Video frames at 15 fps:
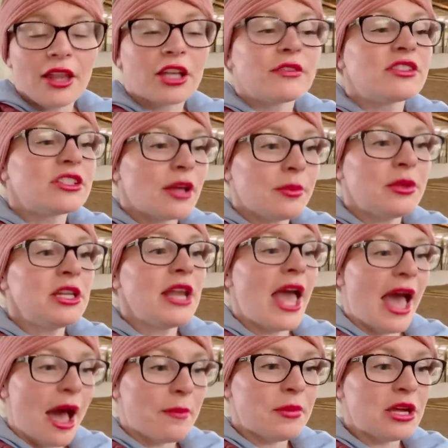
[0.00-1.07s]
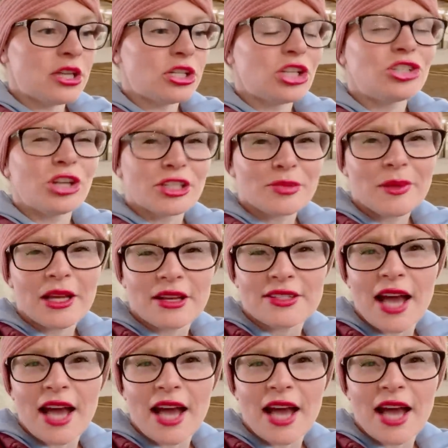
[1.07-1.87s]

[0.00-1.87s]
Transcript: Like, if something happened just because